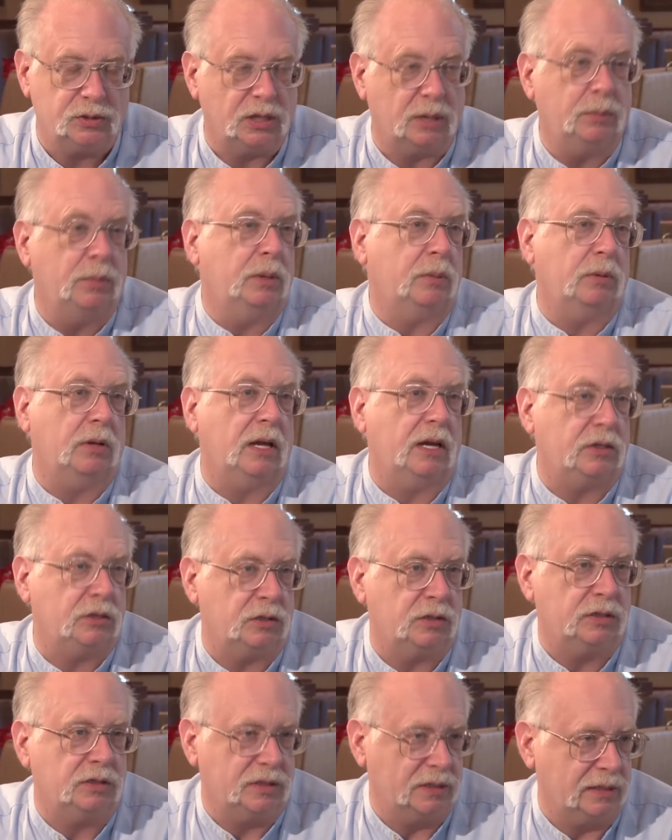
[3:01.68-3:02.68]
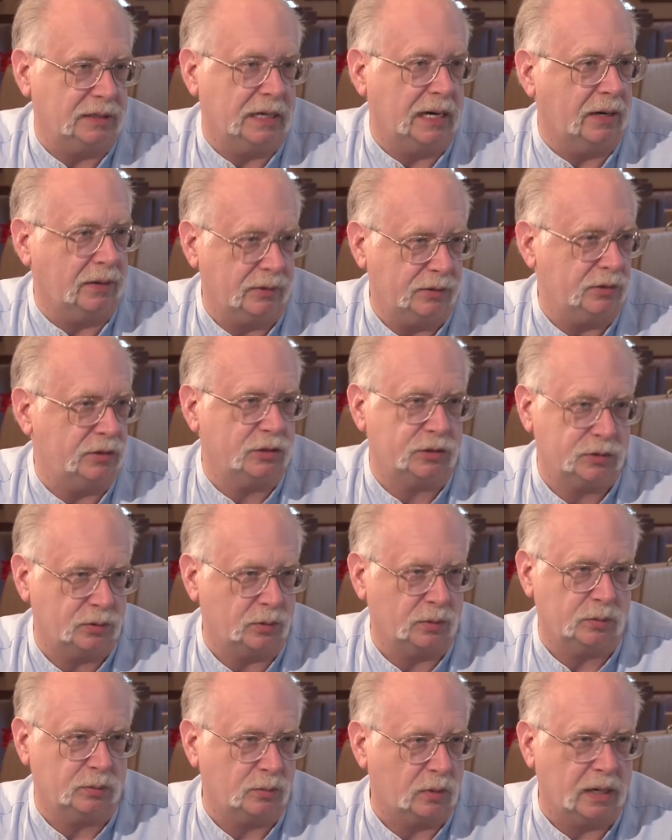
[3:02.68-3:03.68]
Some people actually sit down and just
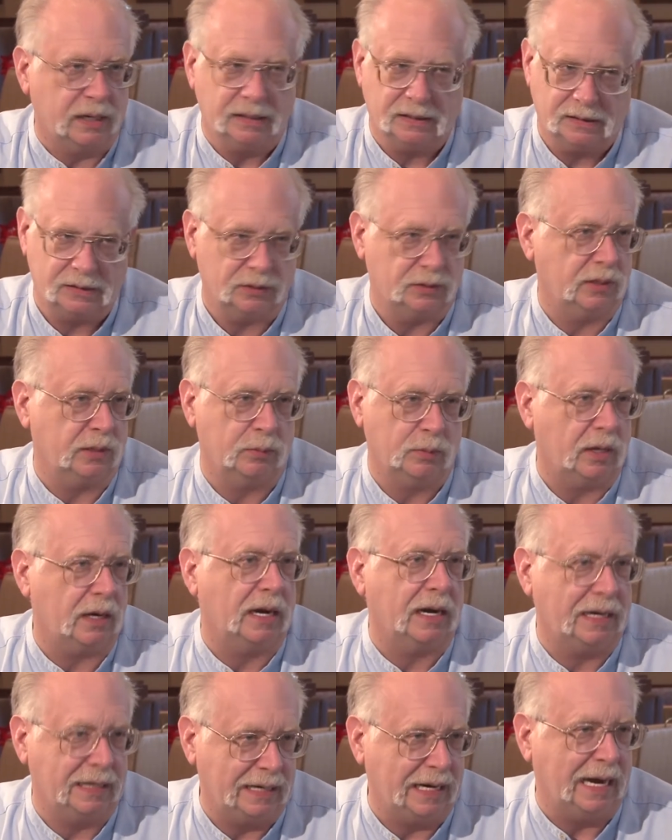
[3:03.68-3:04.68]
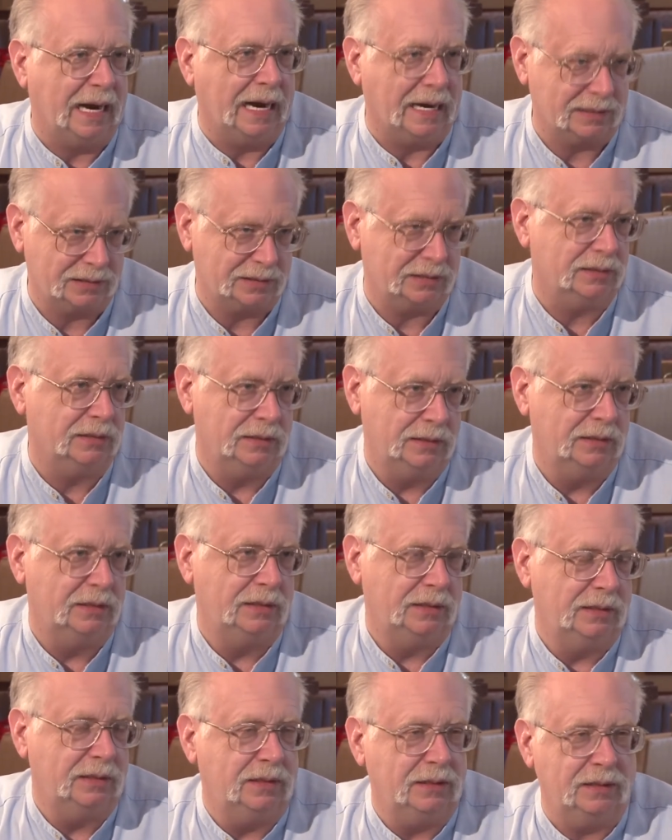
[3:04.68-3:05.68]
sort of write until they run out of gas,
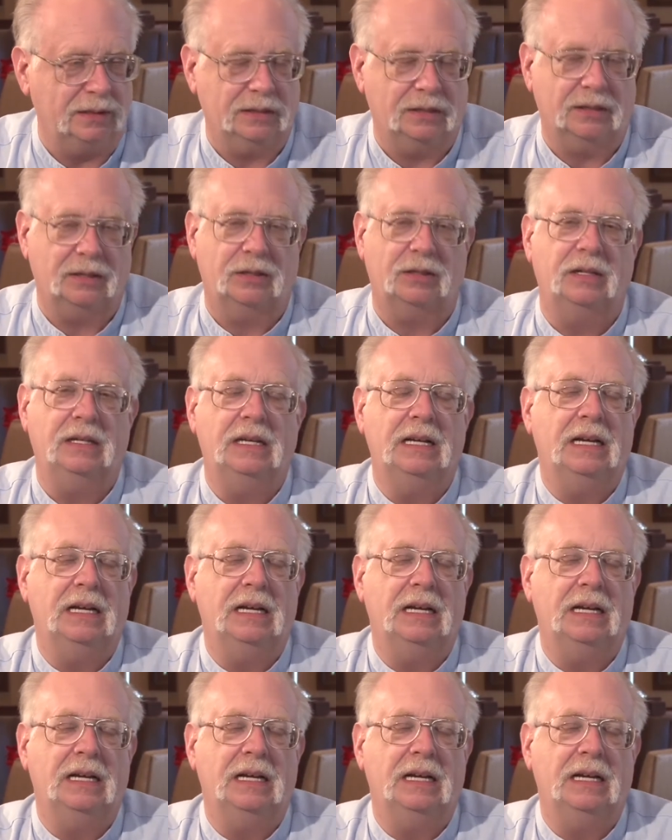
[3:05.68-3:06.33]
and